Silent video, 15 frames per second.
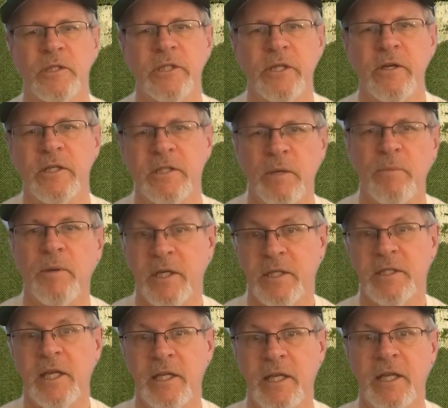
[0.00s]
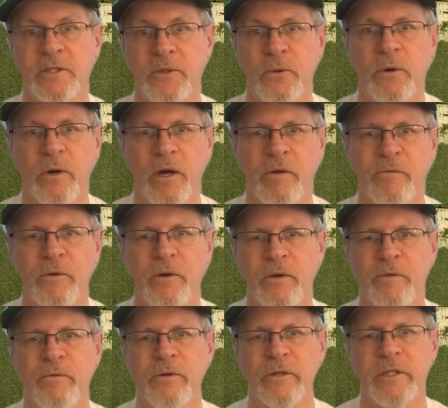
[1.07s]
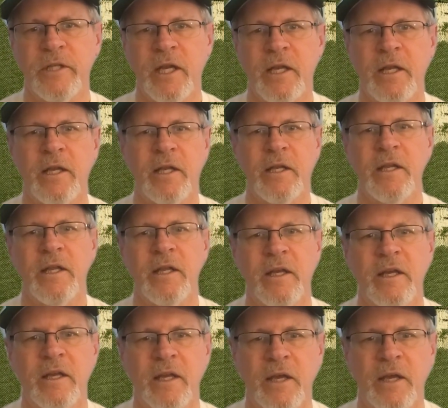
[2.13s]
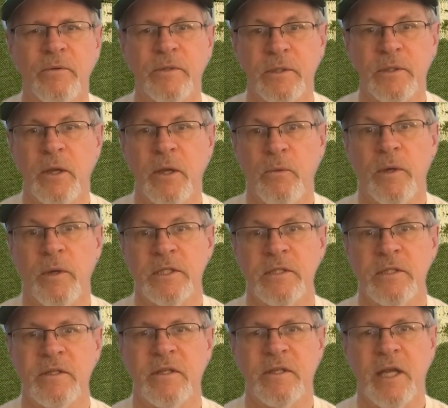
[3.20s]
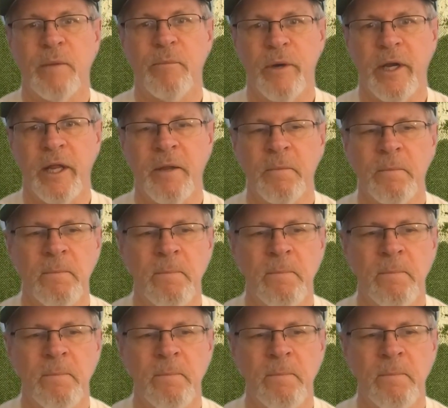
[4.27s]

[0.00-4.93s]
seriously because they did score off her in the first inning, and it was not pretty.